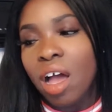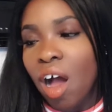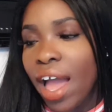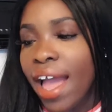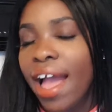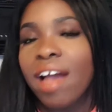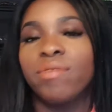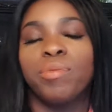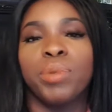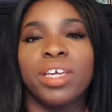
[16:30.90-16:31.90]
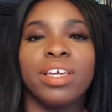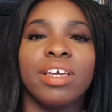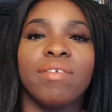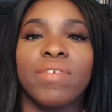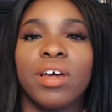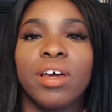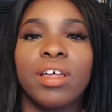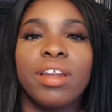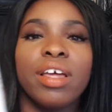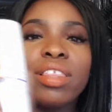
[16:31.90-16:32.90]
I have been
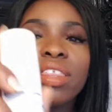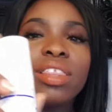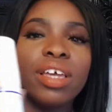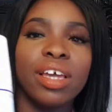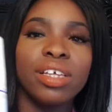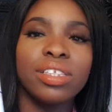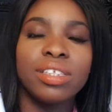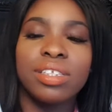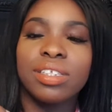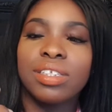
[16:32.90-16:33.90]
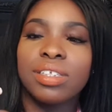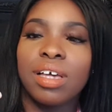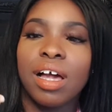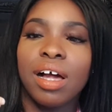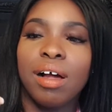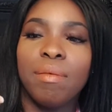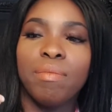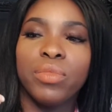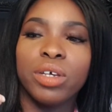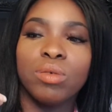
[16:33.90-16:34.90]
given this.
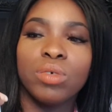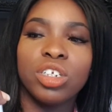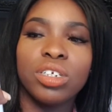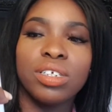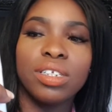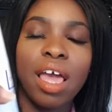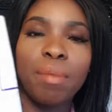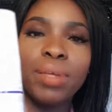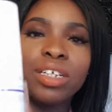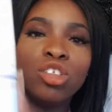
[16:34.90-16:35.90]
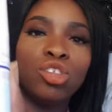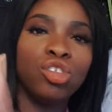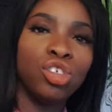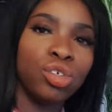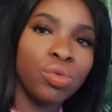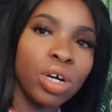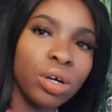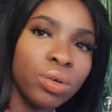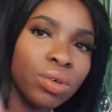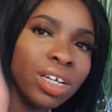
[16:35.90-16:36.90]
Um, which is
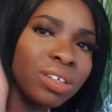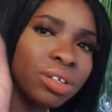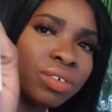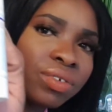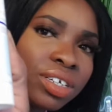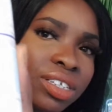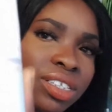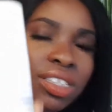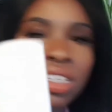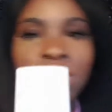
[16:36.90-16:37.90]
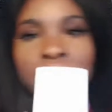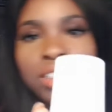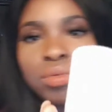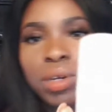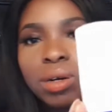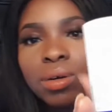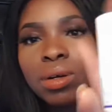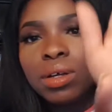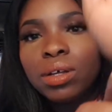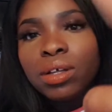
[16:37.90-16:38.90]
Epiduo. I don't know if you can see this well.
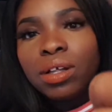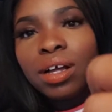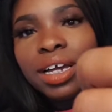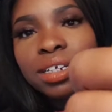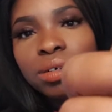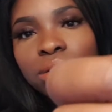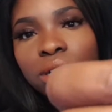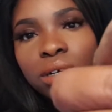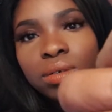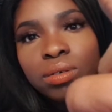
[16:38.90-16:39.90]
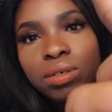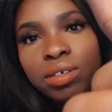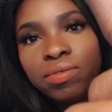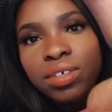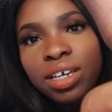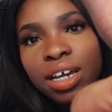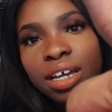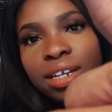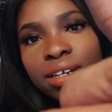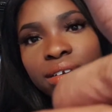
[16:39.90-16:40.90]
I don't know if you
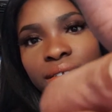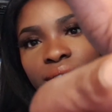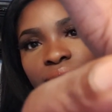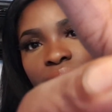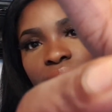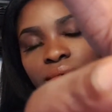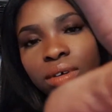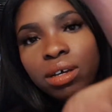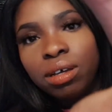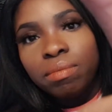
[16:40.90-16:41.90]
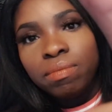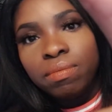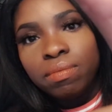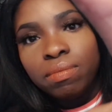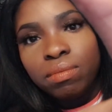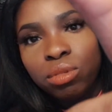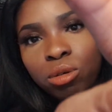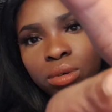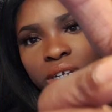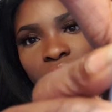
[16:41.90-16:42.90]
can. Um,
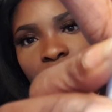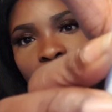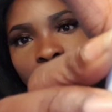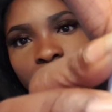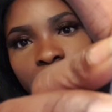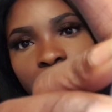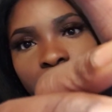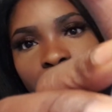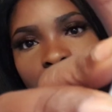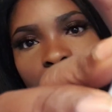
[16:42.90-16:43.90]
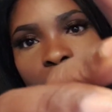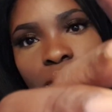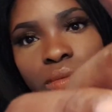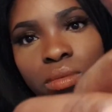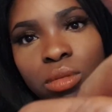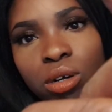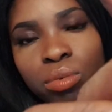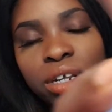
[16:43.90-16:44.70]
probably not. I'll put